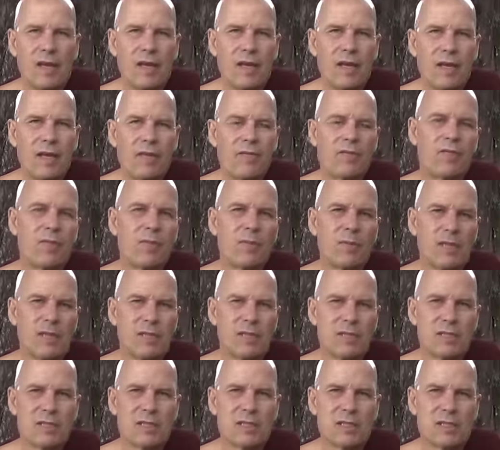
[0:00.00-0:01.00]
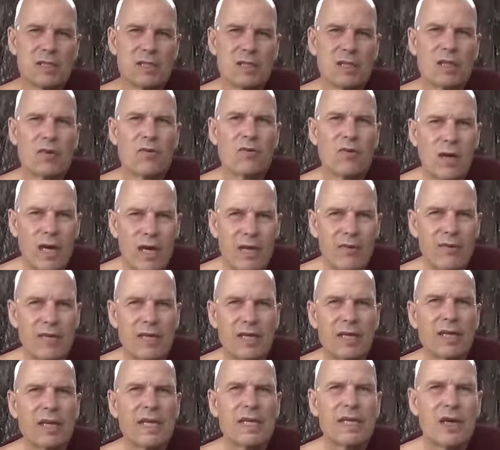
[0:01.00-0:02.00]
and from this craving
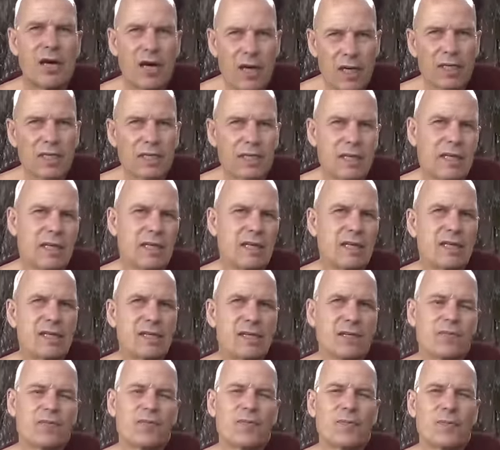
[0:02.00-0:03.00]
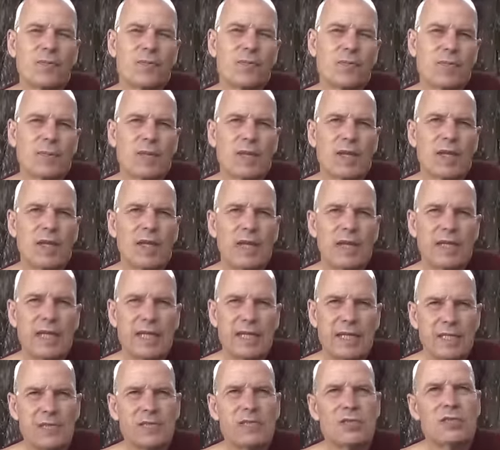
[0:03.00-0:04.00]
and hunting
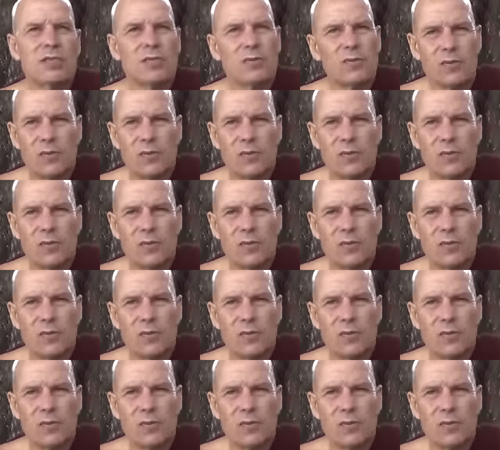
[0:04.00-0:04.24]
that is